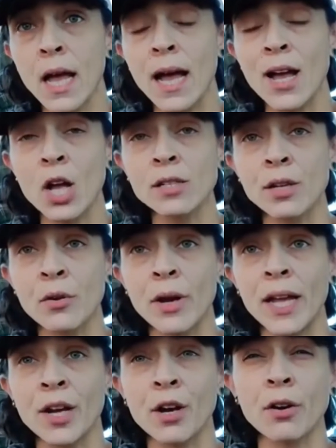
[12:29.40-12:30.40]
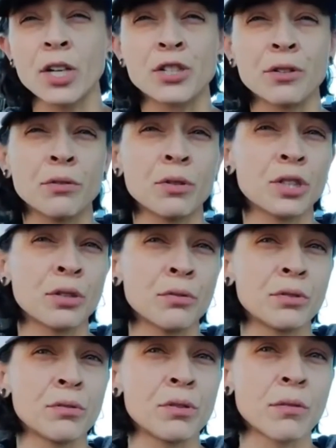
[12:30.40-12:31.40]
I also encourage you
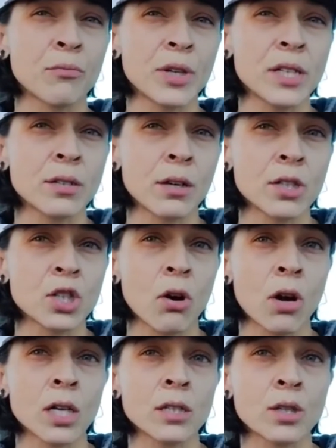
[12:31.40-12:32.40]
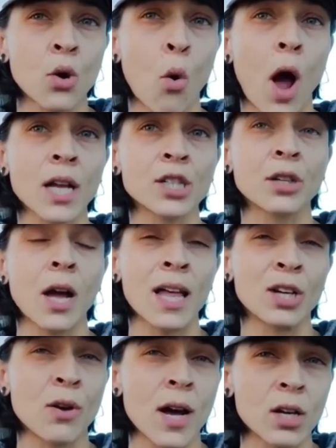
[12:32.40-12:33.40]
to do some research on Saguache,
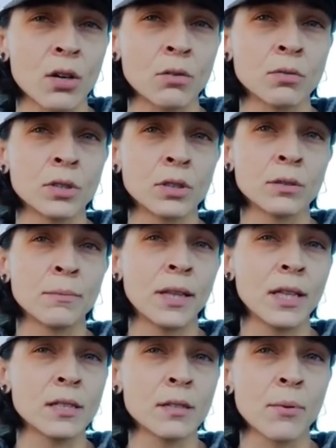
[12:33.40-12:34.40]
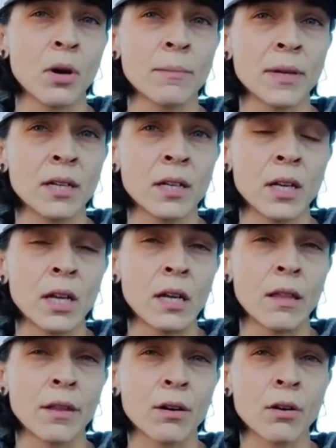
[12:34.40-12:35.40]
Colorado Police Department
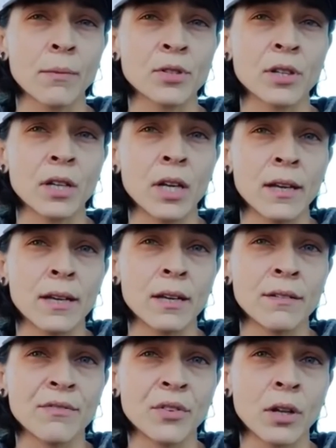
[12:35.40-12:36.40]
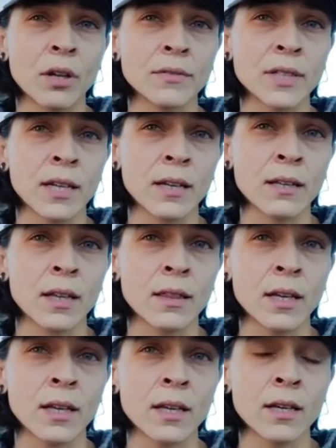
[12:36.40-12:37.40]
and the corruption involved in
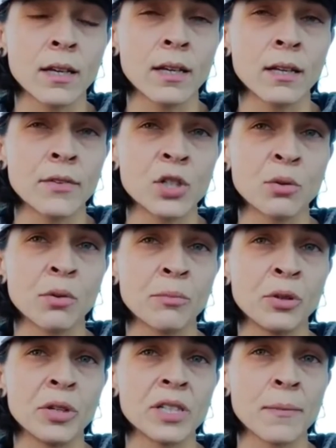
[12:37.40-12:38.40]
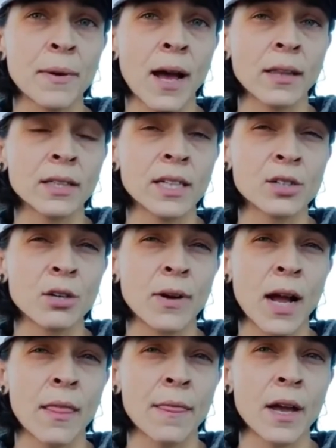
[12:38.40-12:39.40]
the individual municipalities
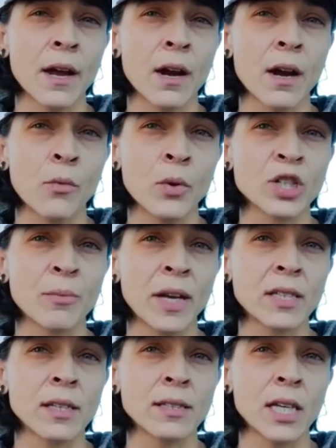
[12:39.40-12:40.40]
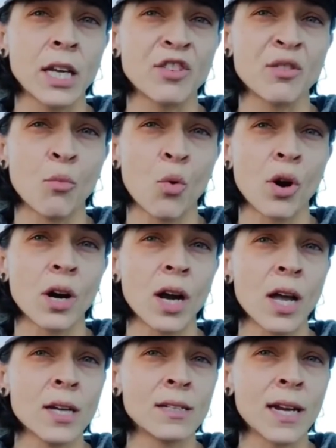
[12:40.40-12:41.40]
around there, which makes this even
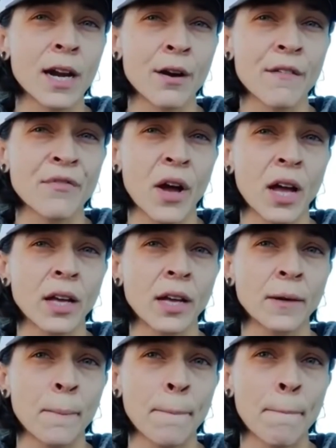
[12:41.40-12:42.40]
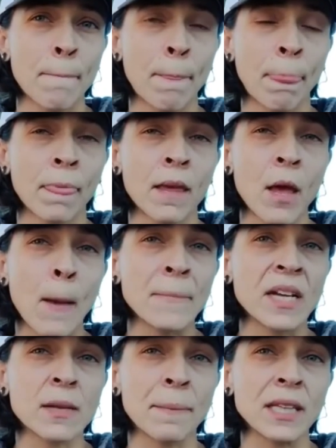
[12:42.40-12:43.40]
more terrifying.
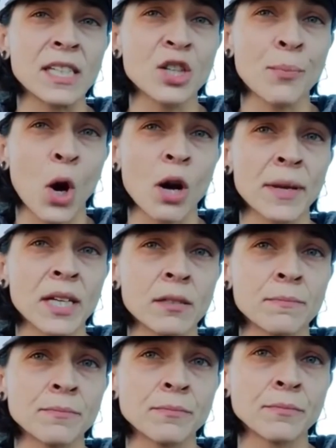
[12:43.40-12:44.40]
Because a police department